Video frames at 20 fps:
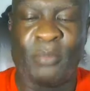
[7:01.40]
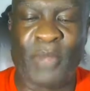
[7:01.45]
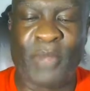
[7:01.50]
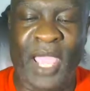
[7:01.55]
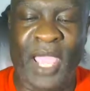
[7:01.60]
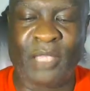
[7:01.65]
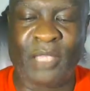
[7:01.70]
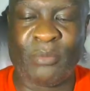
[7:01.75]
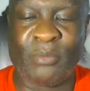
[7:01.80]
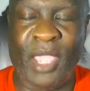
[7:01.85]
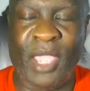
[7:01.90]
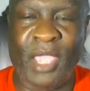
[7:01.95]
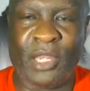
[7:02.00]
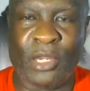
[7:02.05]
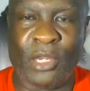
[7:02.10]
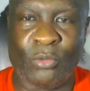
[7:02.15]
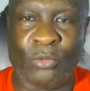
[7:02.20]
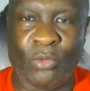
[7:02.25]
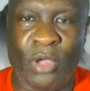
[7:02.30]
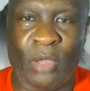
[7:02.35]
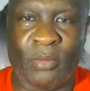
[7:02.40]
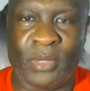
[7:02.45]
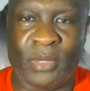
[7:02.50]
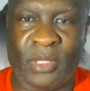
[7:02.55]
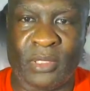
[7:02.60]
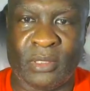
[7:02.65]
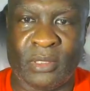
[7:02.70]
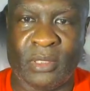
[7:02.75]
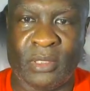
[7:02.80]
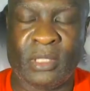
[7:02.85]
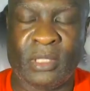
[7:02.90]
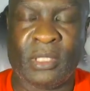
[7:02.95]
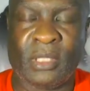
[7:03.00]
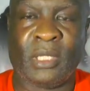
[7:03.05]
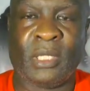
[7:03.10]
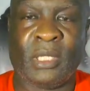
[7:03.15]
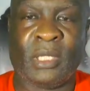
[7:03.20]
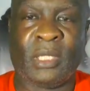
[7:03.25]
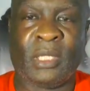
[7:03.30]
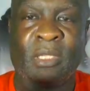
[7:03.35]
black man and woman,
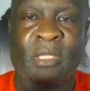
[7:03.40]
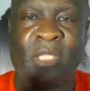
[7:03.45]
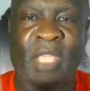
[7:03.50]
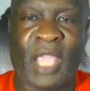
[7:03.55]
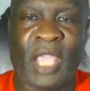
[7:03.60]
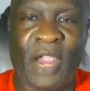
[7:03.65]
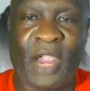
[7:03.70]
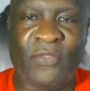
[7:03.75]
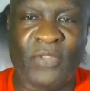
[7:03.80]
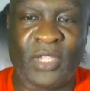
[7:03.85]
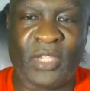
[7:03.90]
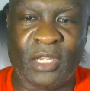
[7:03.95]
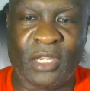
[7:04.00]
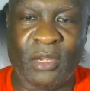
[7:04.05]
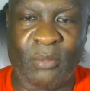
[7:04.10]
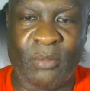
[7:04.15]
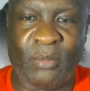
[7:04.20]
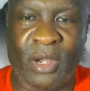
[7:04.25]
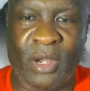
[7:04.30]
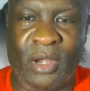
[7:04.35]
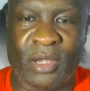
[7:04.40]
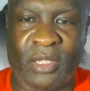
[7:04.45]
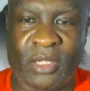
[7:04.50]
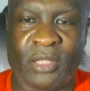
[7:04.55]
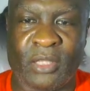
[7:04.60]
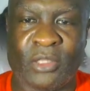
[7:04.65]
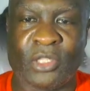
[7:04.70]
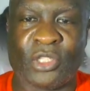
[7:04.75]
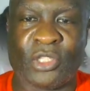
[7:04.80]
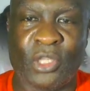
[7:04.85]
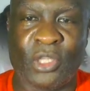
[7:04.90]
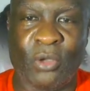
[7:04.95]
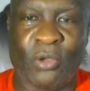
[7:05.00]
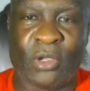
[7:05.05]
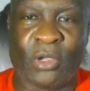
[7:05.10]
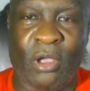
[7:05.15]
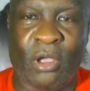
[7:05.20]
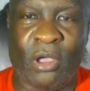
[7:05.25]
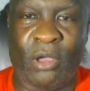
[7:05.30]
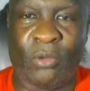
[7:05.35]
the African American,
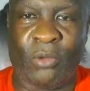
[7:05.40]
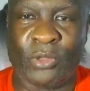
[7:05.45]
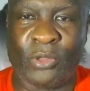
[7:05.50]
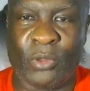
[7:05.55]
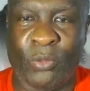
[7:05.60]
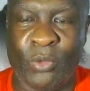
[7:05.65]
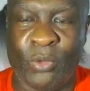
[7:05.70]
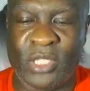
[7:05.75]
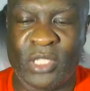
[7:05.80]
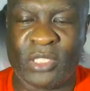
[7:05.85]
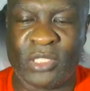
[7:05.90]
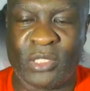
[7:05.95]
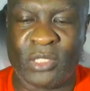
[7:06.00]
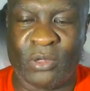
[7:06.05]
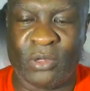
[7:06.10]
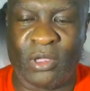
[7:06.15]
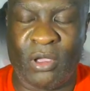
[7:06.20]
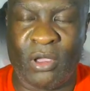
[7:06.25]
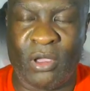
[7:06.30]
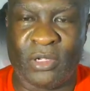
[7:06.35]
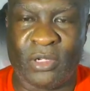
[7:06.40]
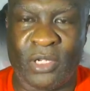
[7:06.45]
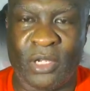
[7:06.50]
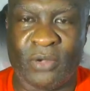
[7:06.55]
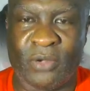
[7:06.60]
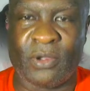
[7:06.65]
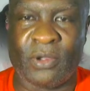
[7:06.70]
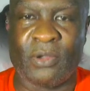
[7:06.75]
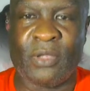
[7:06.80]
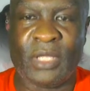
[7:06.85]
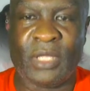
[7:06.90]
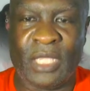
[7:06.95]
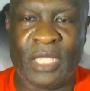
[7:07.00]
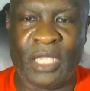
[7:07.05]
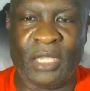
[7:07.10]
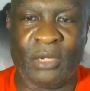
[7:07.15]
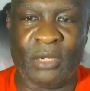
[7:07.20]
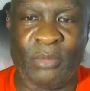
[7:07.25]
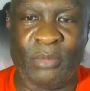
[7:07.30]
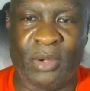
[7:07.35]
the once so-called Negro
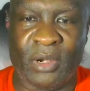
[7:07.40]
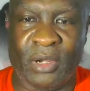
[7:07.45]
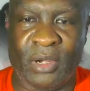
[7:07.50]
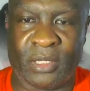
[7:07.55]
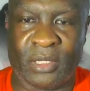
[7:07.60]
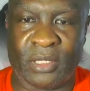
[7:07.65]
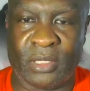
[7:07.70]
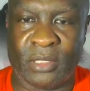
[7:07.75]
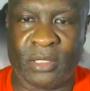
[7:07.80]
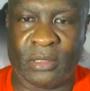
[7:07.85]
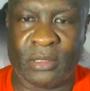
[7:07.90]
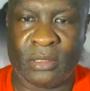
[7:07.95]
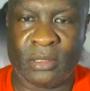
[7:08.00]
in America,